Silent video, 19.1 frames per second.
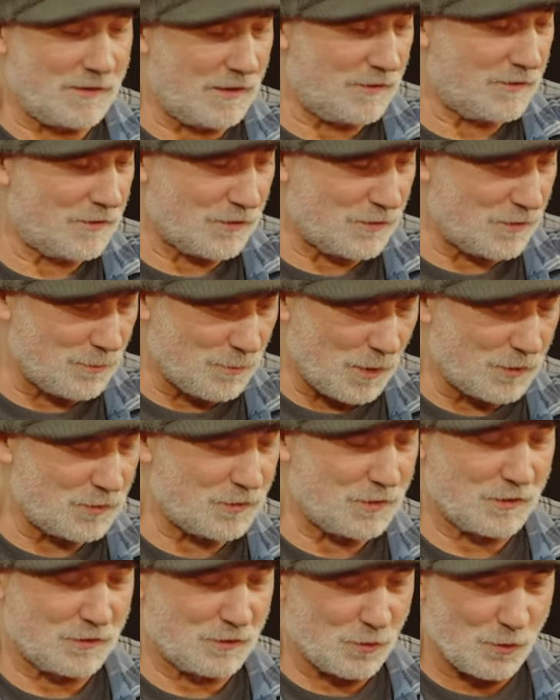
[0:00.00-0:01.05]
It's just the
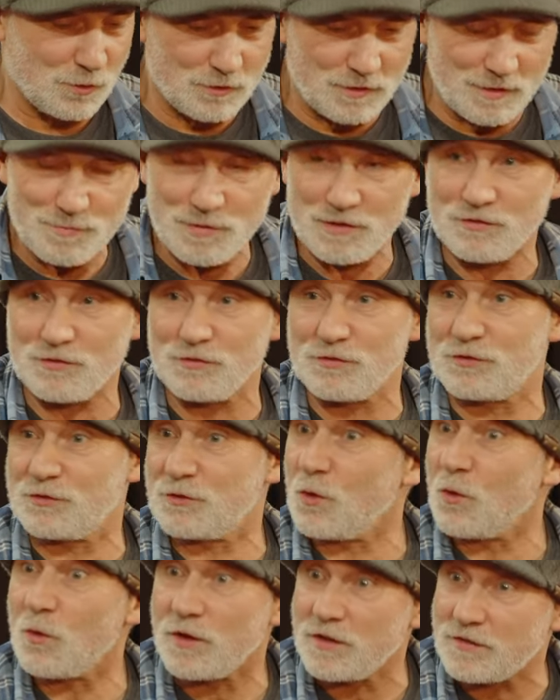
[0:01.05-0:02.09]
most extraordinary piece of
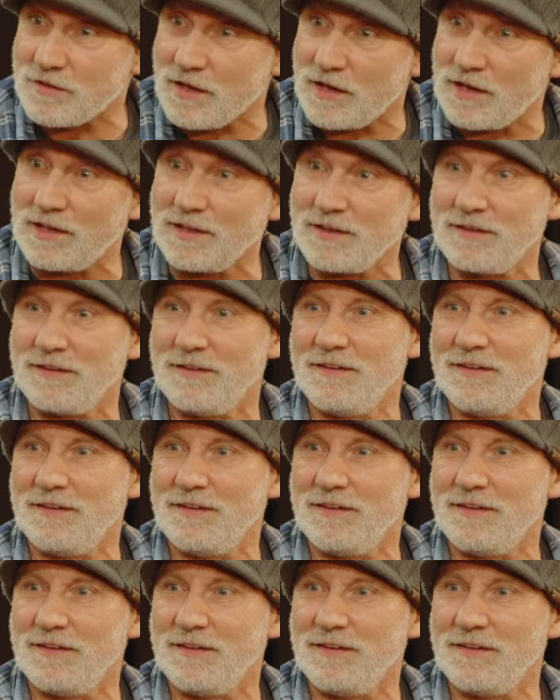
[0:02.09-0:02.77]
storytelling. Mm.